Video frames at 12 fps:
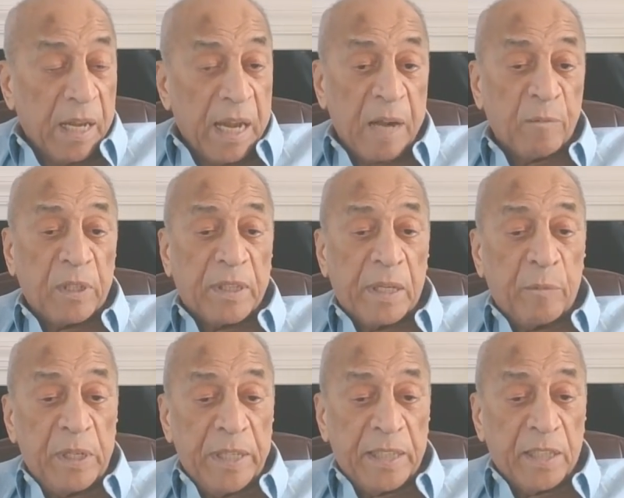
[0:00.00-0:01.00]
Everything
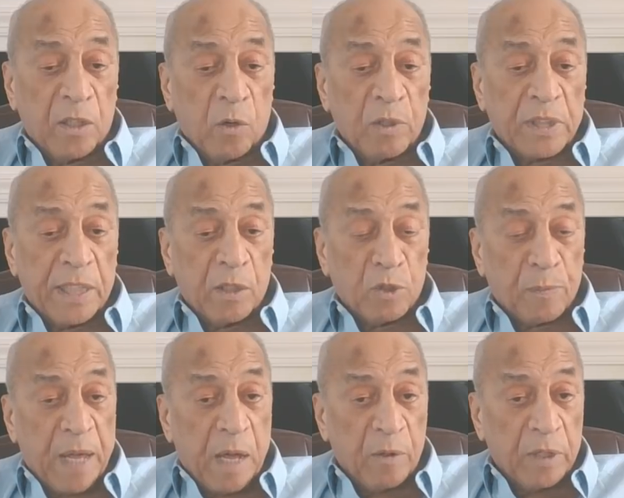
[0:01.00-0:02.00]
we need to know is in those
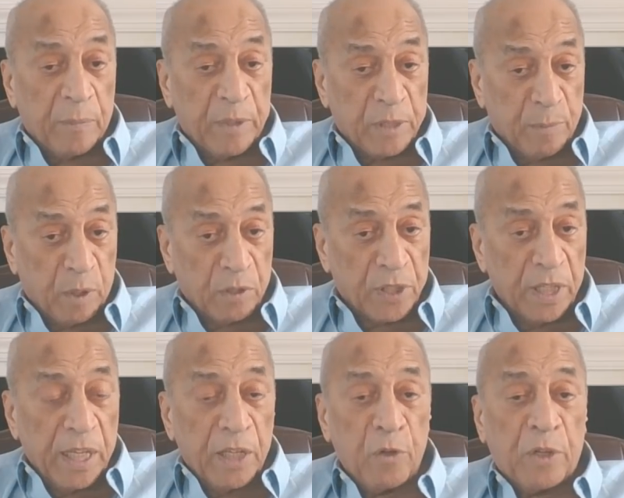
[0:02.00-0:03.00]
Powernomics books.
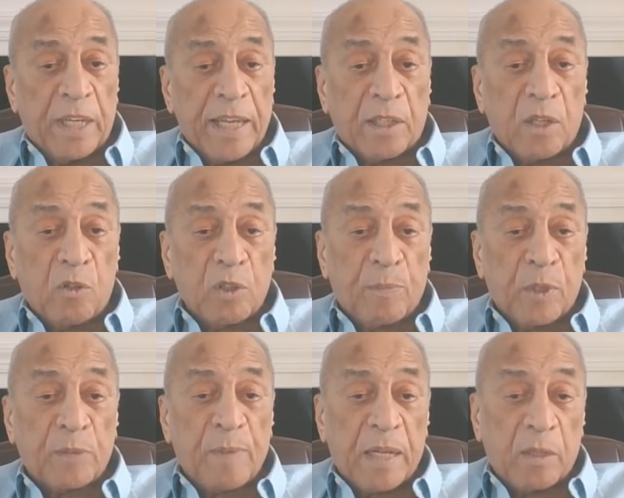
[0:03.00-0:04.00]
You can get those
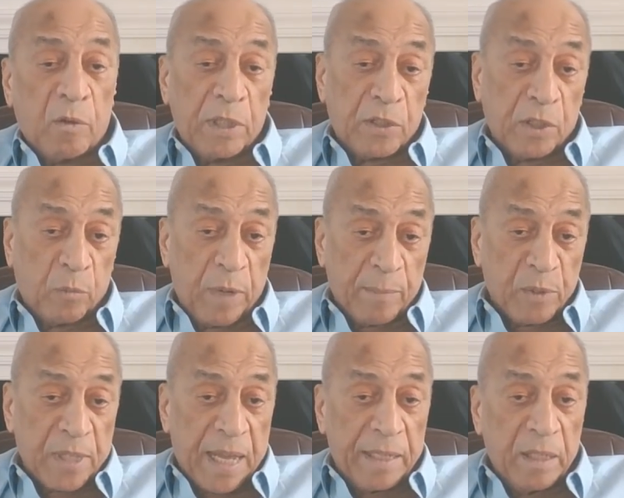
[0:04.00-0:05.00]
books by going to the
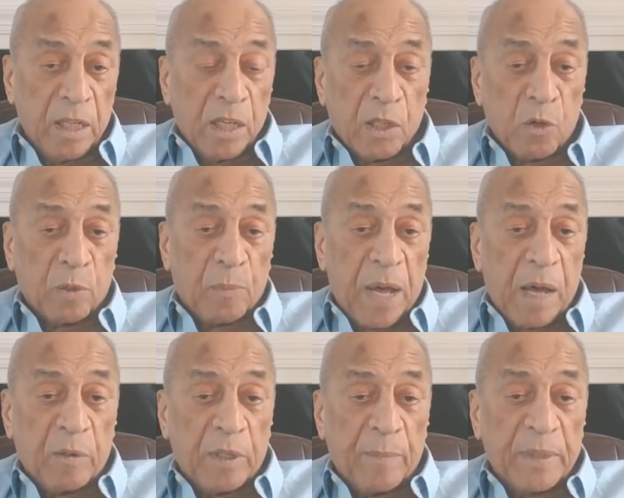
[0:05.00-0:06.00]
website. Go to
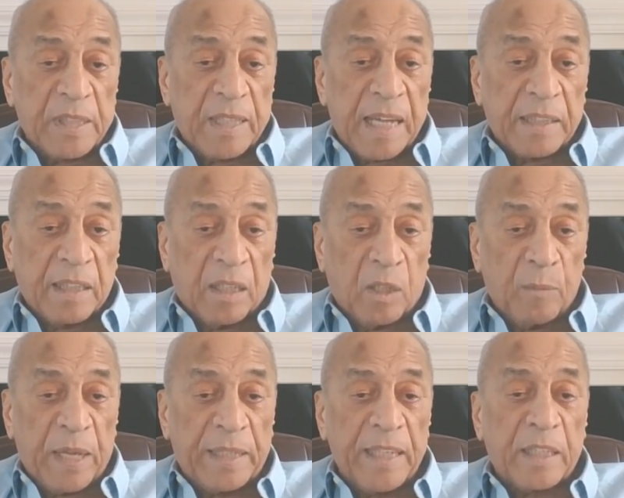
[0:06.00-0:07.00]

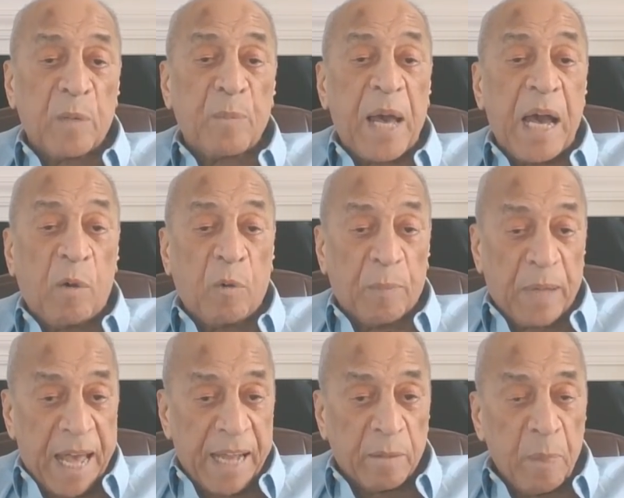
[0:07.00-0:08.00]
powernomics.com and get the Power
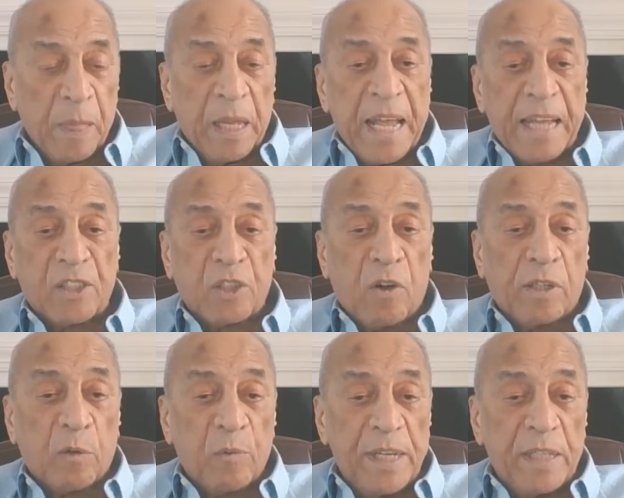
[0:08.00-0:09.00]
Pack and
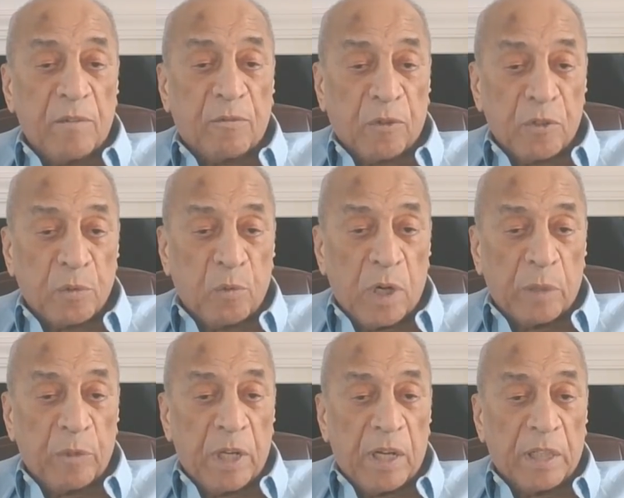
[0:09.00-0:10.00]
start to reading the first
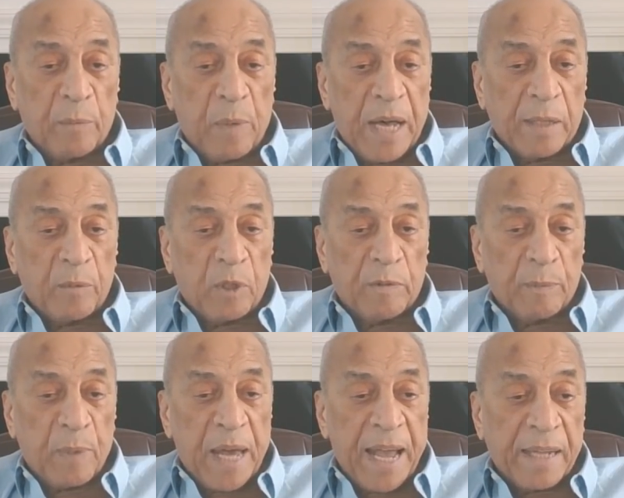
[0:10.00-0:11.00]
one at the bottom of the
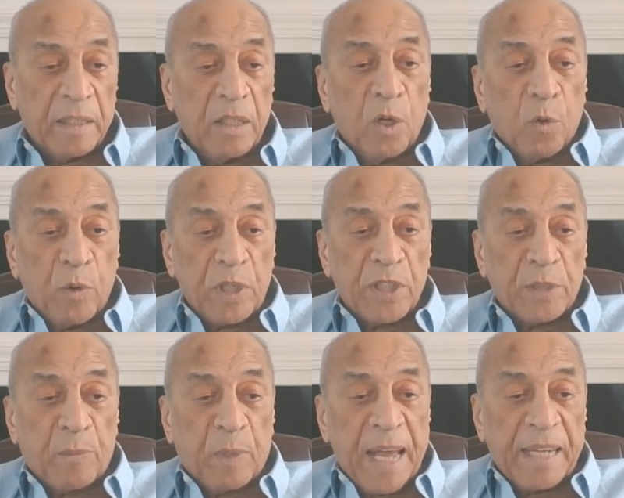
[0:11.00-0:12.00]
pack, which is
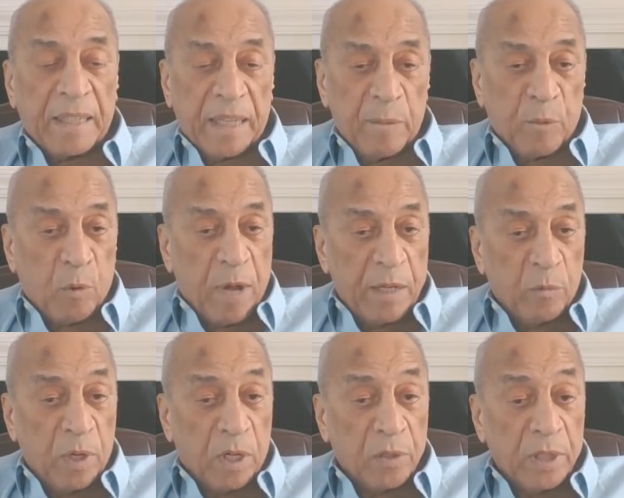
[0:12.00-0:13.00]
Black Labor, White
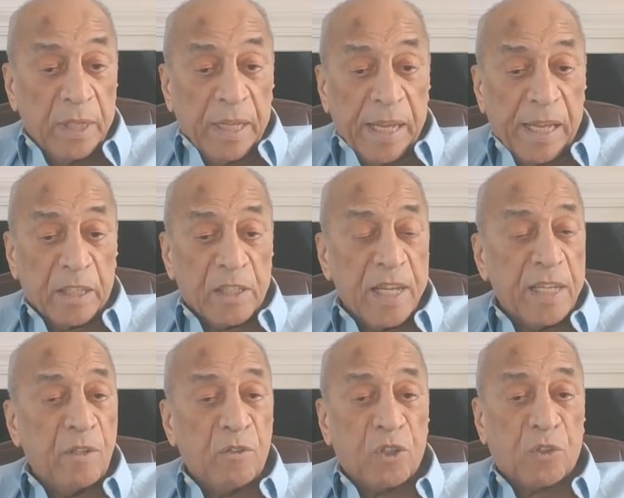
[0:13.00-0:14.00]
Wealth. It'll
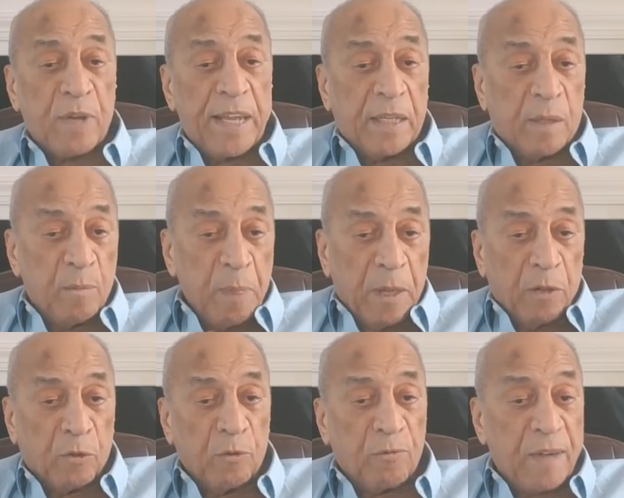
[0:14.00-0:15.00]
take you straight up
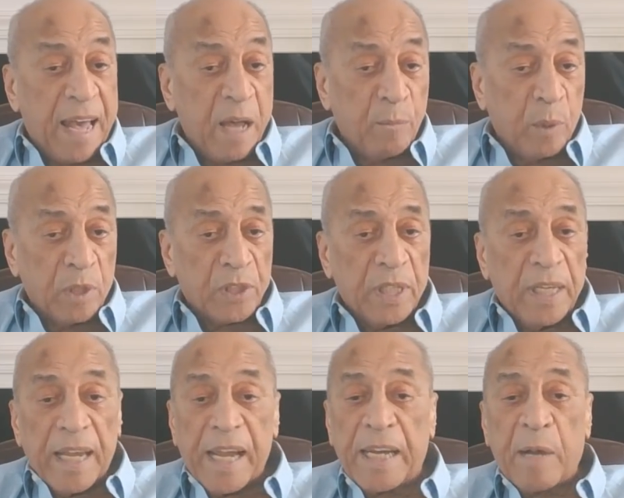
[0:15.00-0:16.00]
through 5 books,
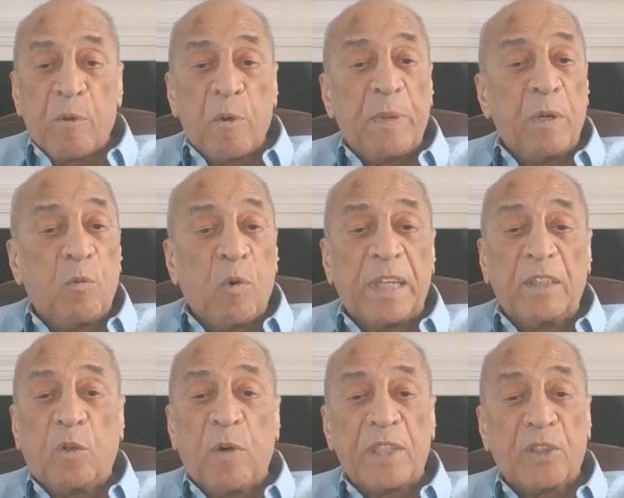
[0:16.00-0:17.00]
and there won't be one
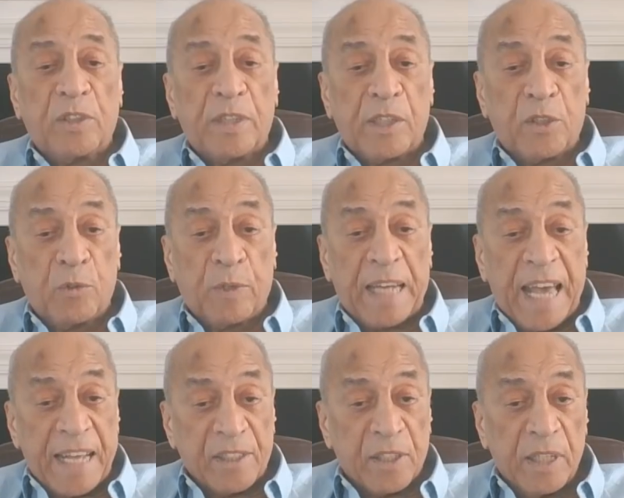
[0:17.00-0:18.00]
question that you can
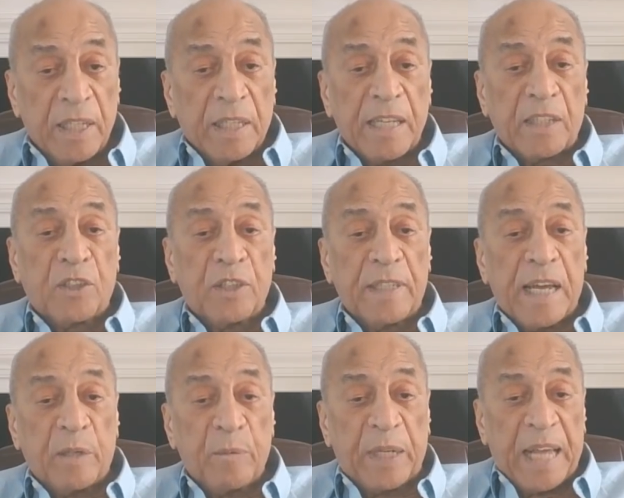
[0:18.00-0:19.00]
ask that should
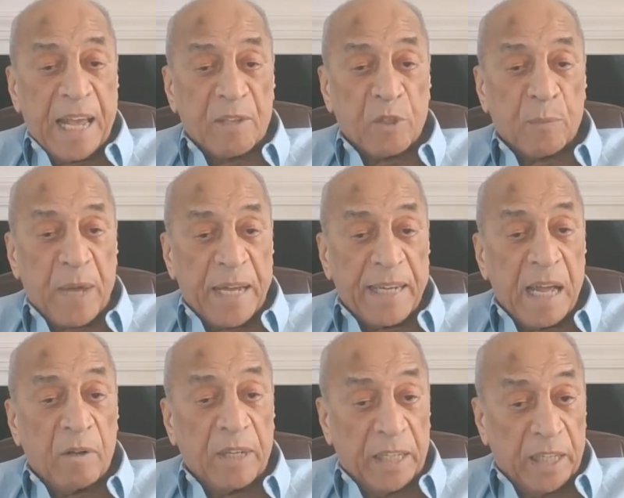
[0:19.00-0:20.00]
not have been answered by
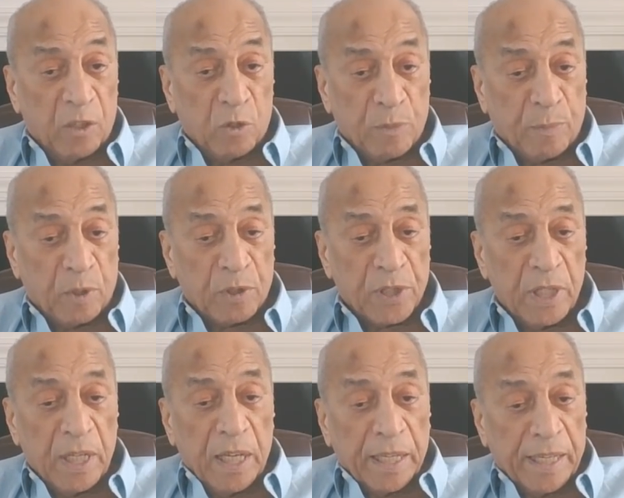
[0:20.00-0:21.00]
now and in those books.
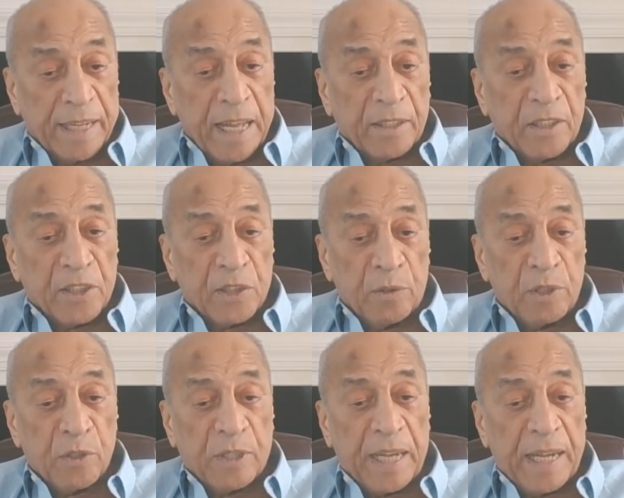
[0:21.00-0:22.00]
Get out there as soon as
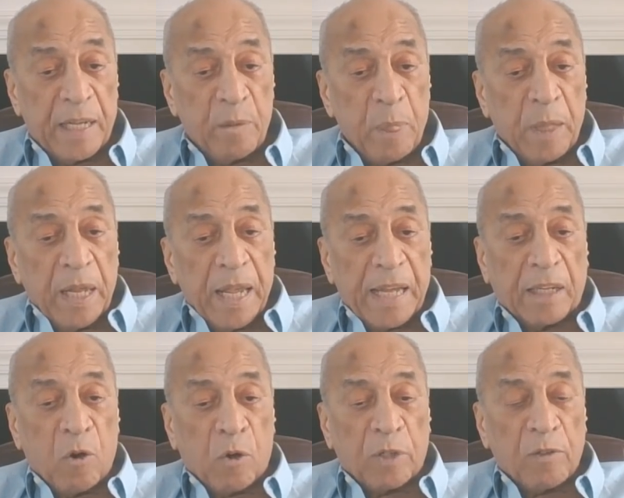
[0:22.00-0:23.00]
you can and
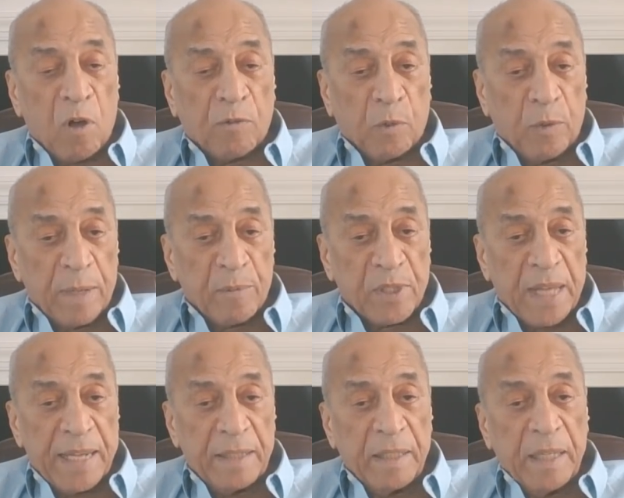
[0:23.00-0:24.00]
order it off the
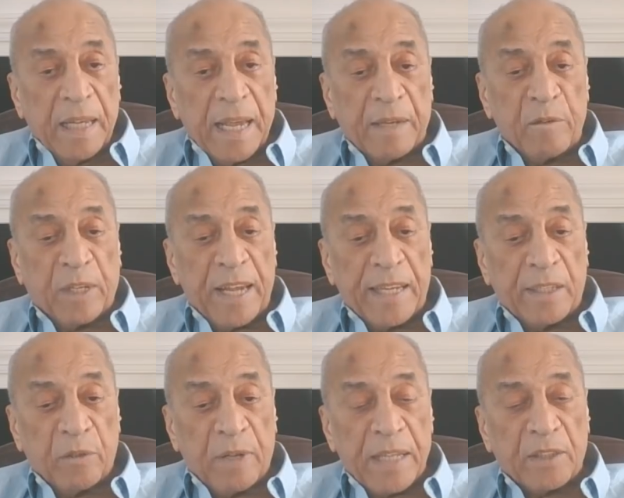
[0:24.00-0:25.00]
website. And if you can't
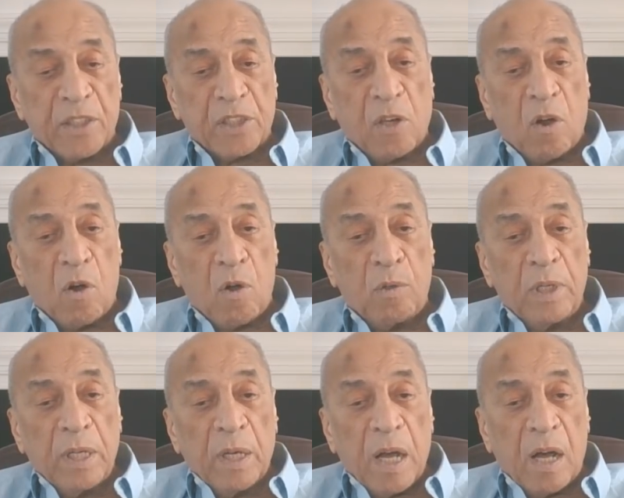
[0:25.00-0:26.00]
do that, just call
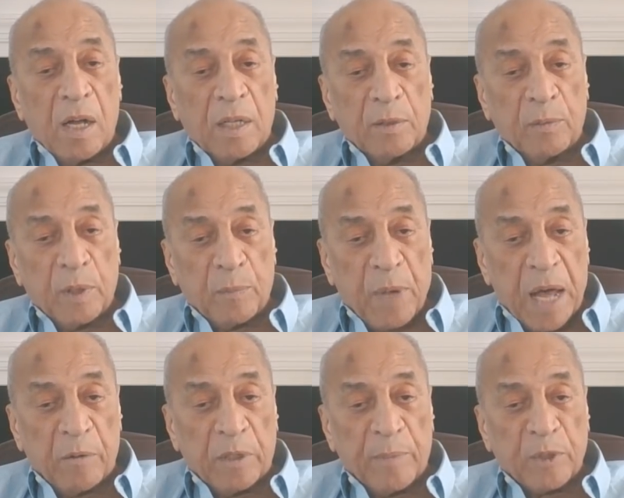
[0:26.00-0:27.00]
the
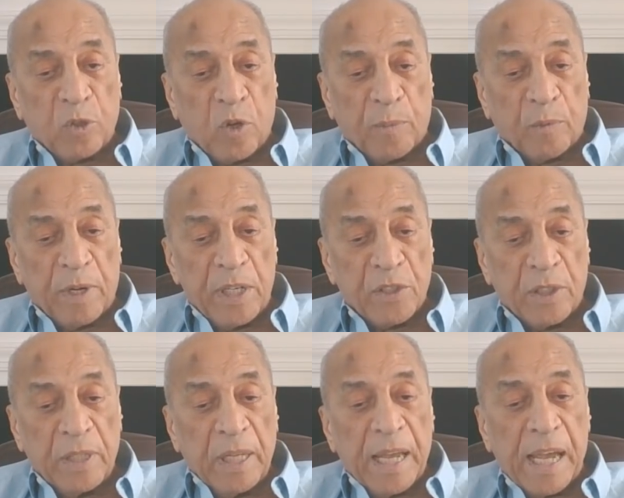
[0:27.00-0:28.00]
Powernomics
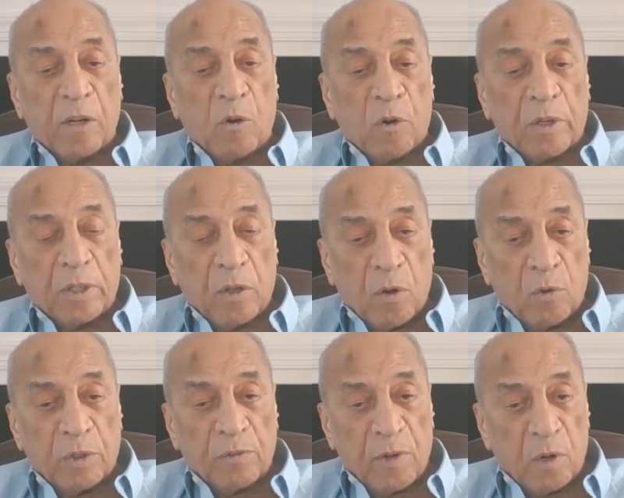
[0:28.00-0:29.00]
Corporation and order it
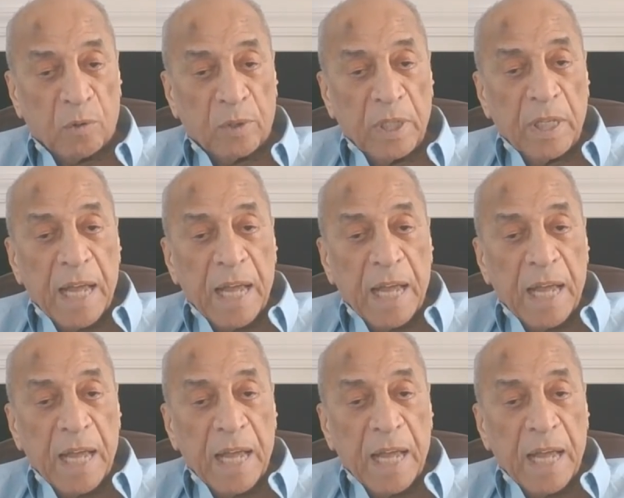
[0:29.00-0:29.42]
on the phone.